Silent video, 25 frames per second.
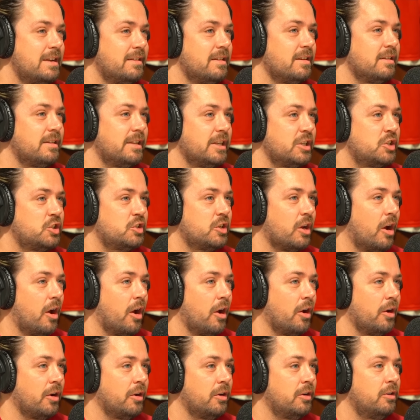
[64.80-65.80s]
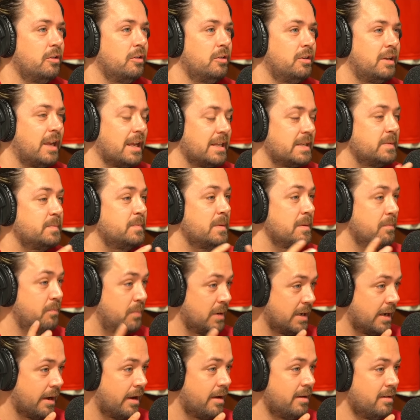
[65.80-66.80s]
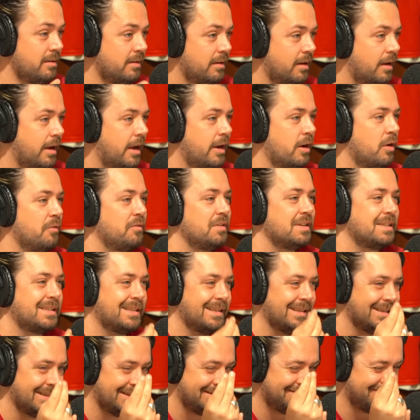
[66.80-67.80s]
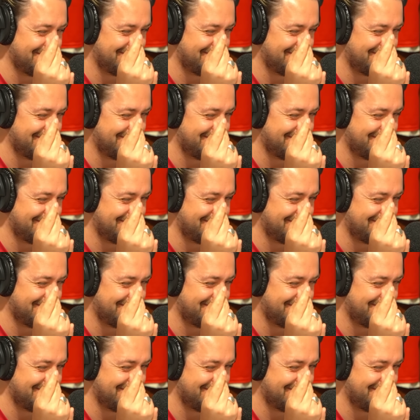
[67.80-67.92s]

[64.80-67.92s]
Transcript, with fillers: that this show gets a bit bigger, and obviously